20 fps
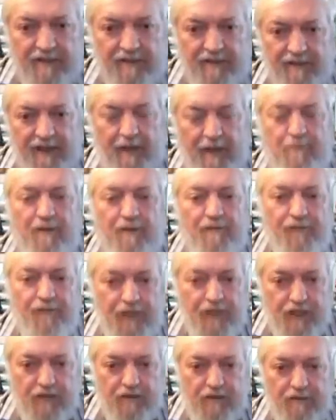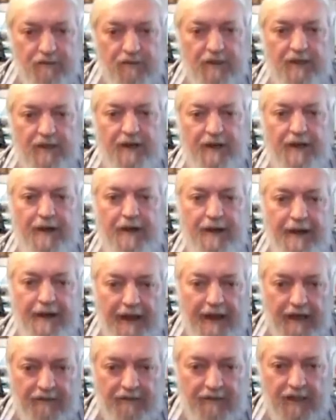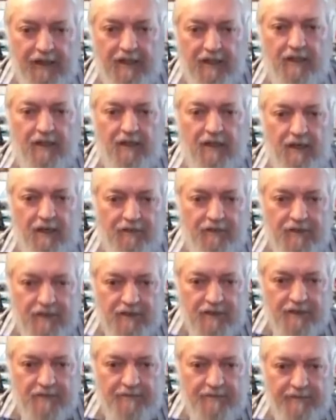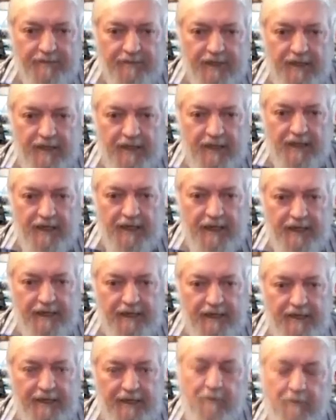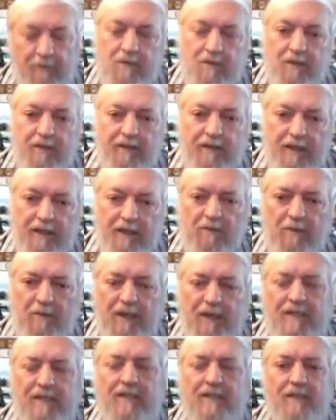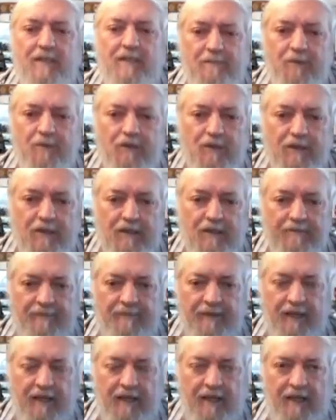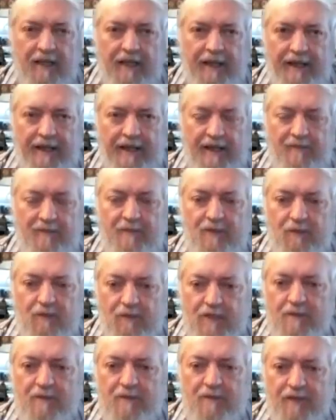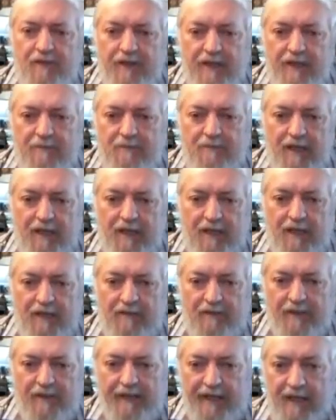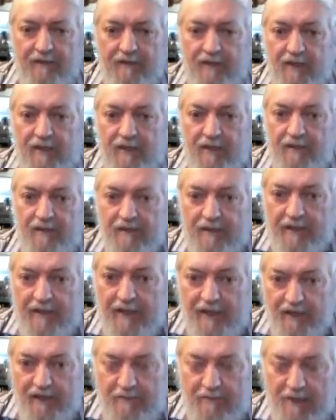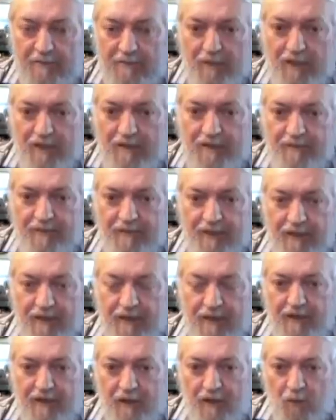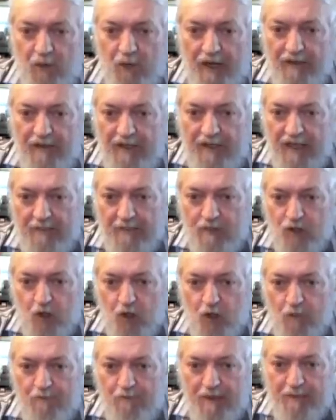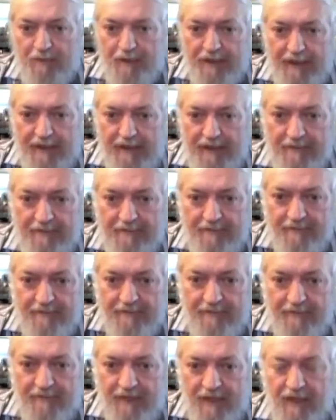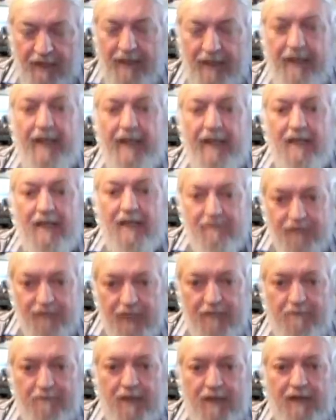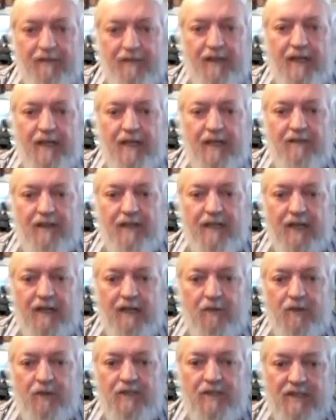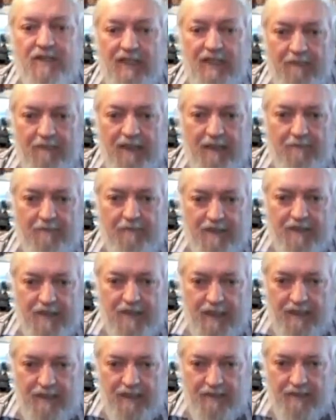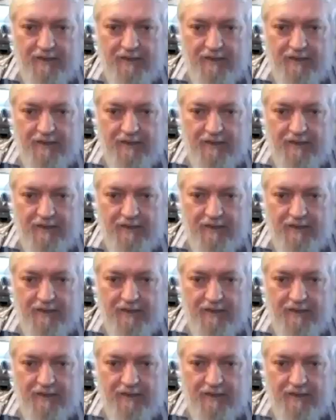They are professional Navy officers. That's what makes it so important. And I've always been very proud of the Navy, that I remembered the way they absorb people in. And I'm very proud of the Navy now, which is keeping up the standards.